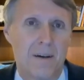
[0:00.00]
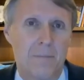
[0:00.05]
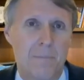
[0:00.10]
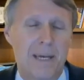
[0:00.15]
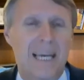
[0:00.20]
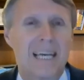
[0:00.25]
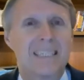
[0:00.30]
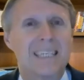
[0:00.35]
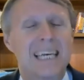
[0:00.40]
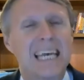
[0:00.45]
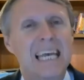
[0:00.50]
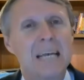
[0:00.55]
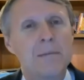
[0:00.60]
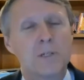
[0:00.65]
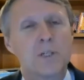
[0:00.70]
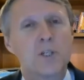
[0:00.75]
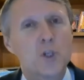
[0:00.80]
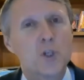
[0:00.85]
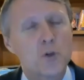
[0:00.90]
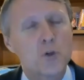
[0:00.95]
because it
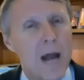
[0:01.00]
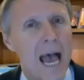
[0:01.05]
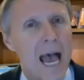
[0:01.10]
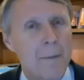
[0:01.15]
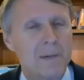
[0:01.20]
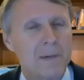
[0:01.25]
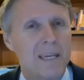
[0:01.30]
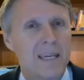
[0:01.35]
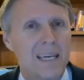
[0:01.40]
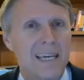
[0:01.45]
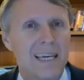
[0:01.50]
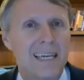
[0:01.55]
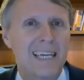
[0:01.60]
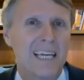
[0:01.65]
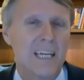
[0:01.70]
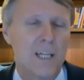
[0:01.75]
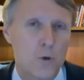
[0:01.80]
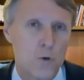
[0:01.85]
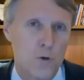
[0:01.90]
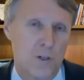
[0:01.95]
keeps us trapped in
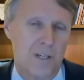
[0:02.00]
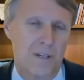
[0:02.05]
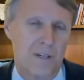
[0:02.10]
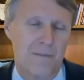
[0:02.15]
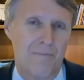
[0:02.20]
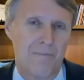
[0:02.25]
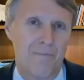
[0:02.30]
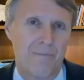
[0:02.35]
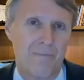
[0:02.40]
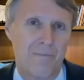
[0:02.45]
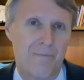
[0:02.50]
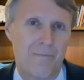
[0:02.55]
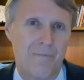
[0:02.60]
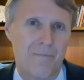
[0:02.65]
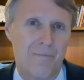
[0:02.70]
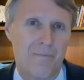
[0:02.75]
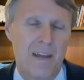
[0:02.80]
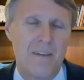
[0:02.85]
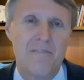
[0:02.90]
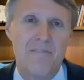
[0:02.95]
illusion
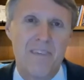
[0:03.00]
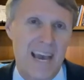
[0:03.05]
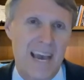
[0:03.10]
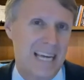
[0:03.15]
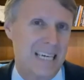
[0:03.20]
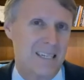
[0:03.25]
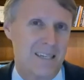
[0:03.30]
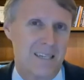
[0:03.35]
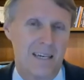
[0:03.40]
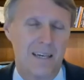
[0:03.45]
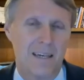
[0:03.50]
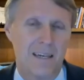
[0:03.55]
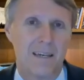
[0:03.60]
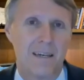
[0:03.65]
and fantasy.